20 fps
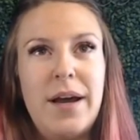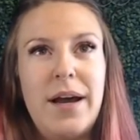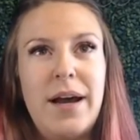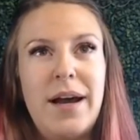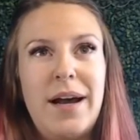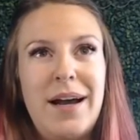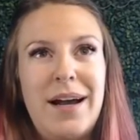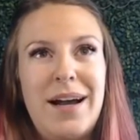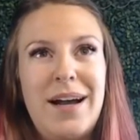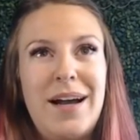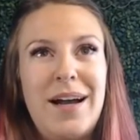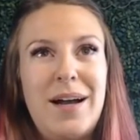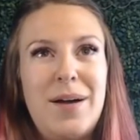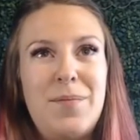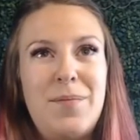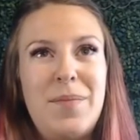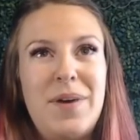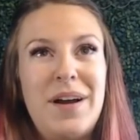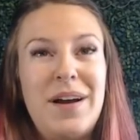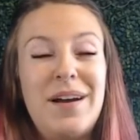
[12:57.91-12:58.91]

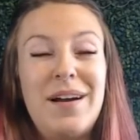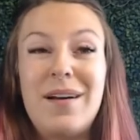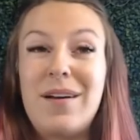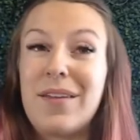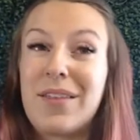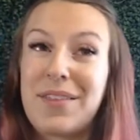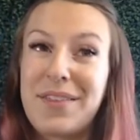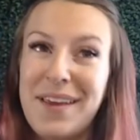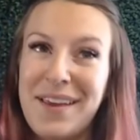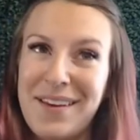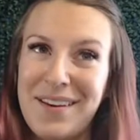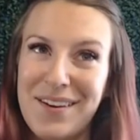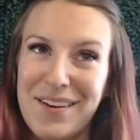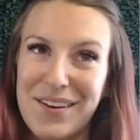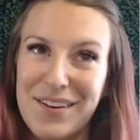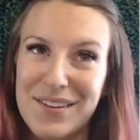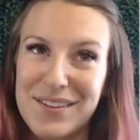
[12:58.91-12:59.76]
Thank you.